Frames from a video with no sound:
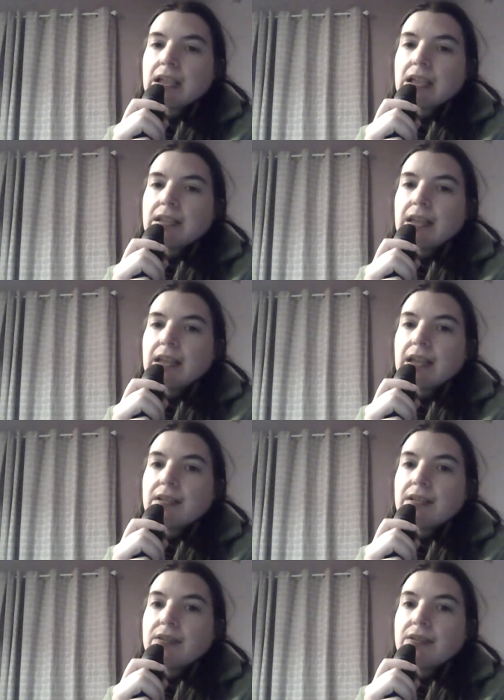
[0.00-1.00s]
That
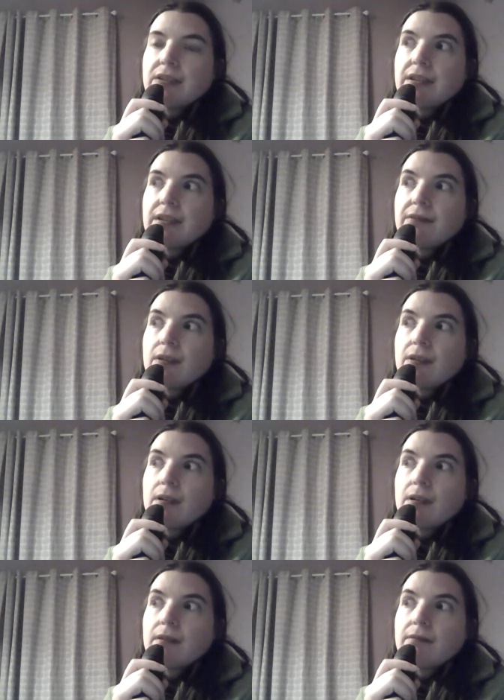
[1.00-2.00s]
doesn't
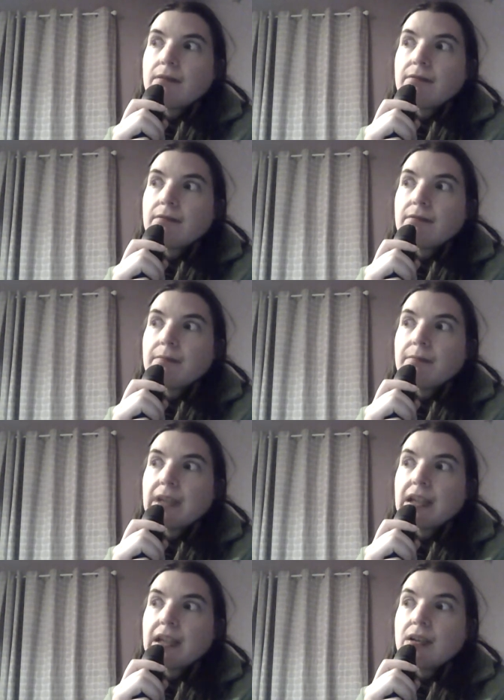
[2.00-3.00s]
involve
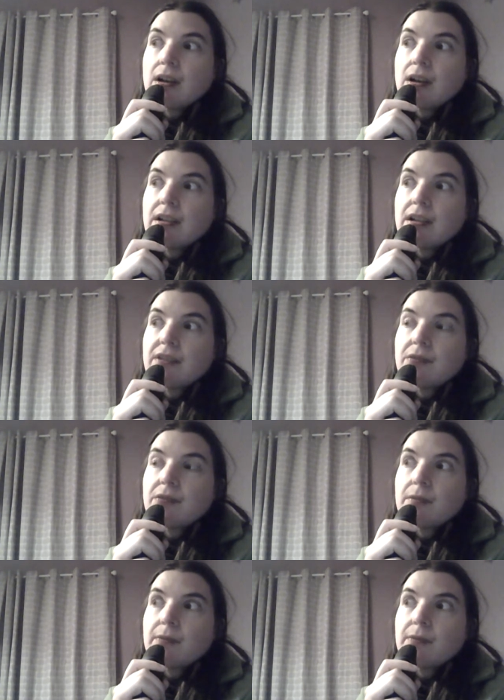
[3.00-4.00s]
being an artist or
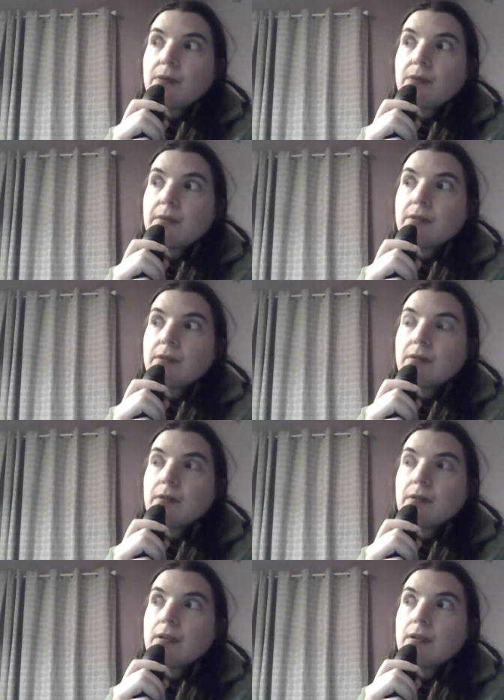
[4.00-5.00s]
a performer
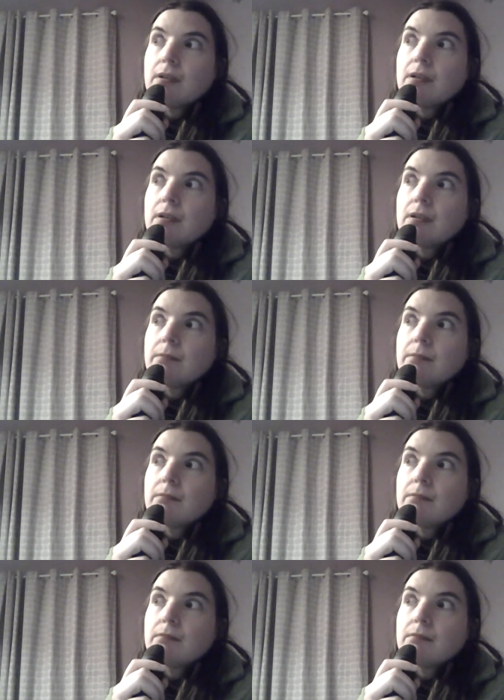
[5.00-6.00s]
or
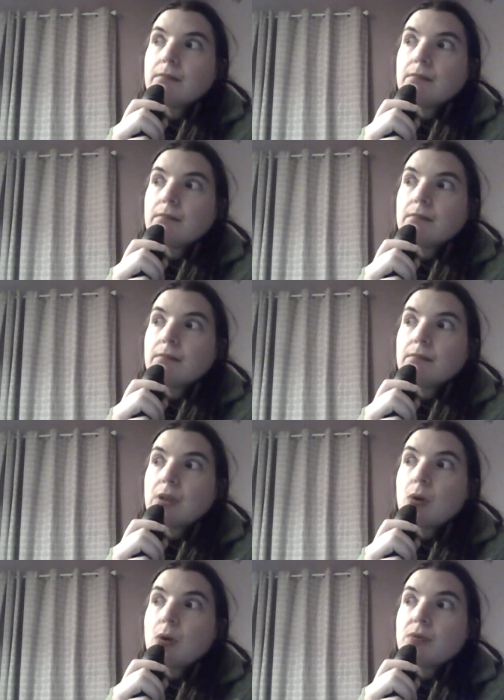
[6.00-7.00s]

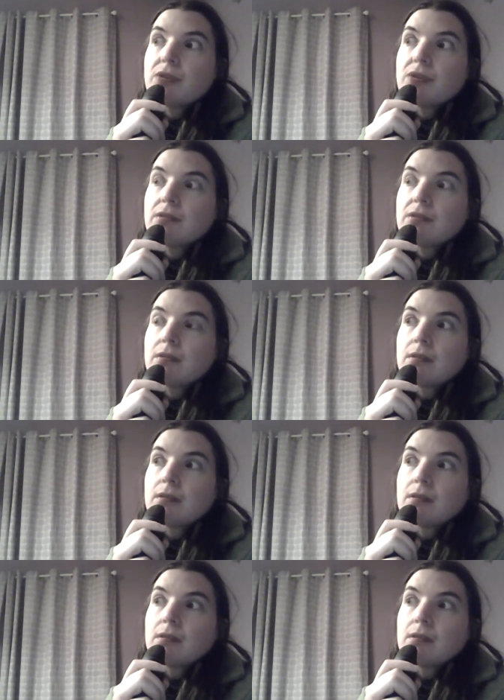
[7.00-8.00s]
coach
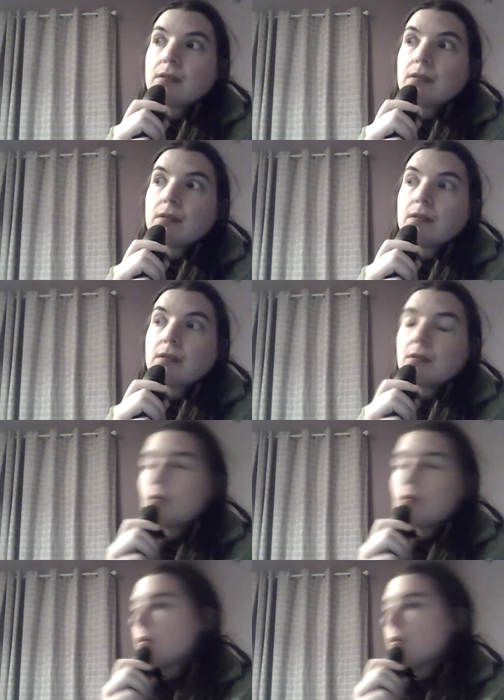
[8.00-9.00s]

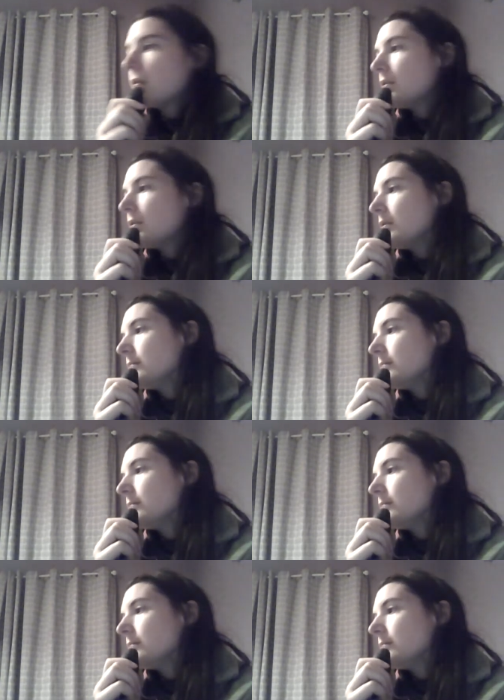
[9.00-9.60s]
or